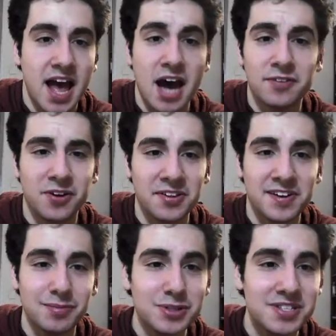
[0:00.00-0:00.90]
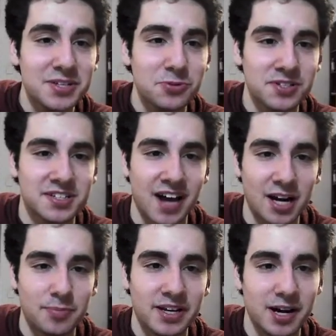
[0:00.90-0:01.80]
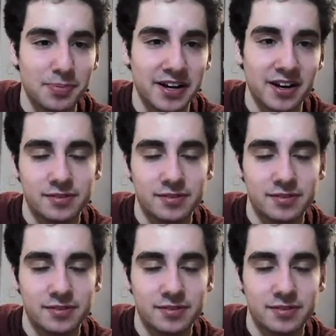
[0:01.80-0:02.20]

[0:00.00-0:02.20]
out of all the numbers, this one's got to be up there.